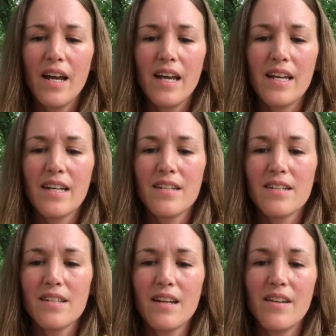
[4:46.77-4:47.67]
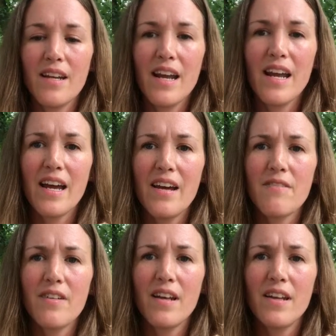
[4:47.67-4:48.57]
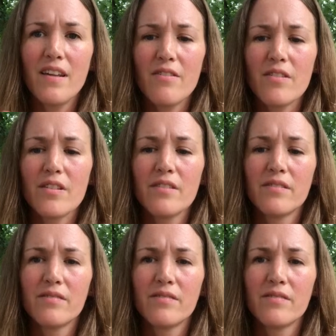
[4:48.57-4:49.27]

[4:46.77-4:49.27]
And then I have another,